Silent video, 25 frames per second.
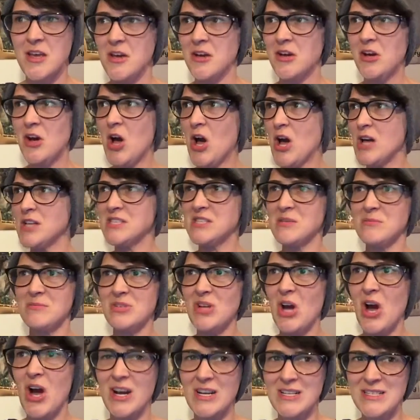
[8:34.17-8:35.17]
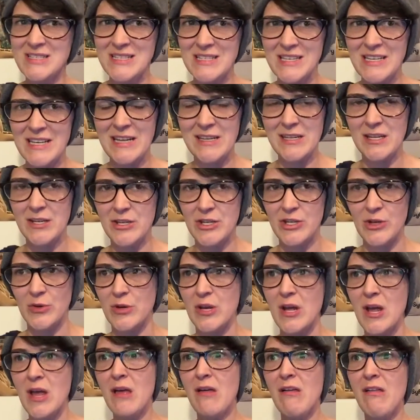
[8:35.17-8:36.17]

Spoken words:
caused some dogs to eat a dude,